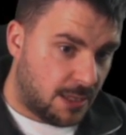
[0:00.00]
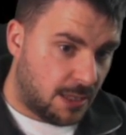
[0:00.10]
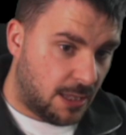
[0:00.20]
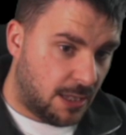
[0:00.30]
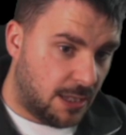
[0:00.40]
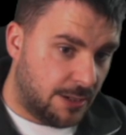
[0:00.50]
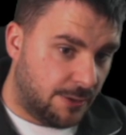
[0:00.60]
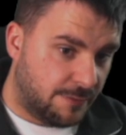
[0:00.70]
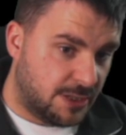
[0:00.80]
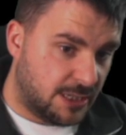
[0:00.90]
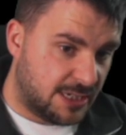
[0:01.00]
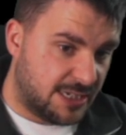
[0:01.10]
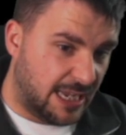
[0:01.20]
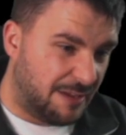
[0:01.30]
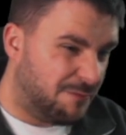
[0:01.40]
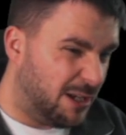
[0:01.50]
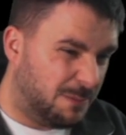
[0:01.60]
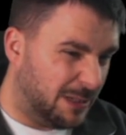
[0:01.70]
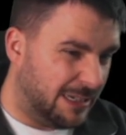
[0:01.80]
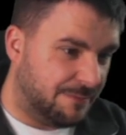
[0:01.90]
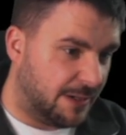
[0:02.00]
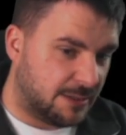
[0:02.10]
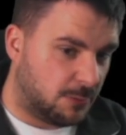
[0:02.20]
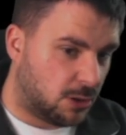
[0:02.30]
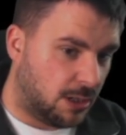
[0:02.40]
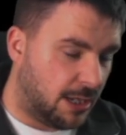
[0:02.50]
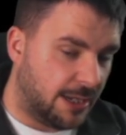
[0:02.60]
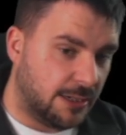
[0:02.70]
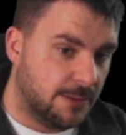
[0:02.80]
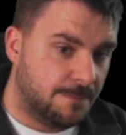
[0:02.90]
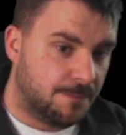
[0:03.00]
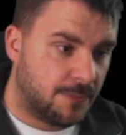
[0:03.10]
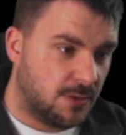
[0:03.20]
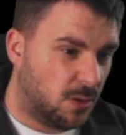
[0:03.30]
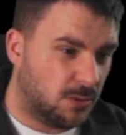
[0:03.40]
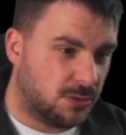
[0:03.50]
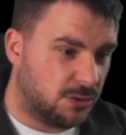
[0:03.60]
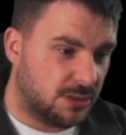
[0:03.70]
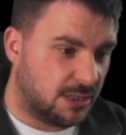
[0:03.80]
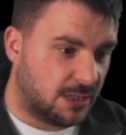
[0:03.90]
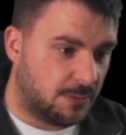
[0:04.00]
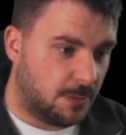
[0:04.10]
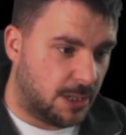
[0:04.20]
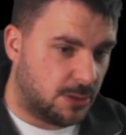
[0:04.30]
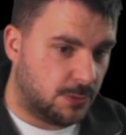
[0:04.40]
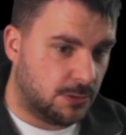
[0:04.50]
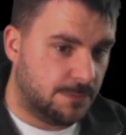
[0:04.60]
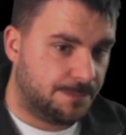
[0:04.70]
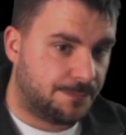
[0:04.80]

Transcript: and obviously I haven't really played Infect, I'm not going to lie to you. No one touches that deck with a barge pole.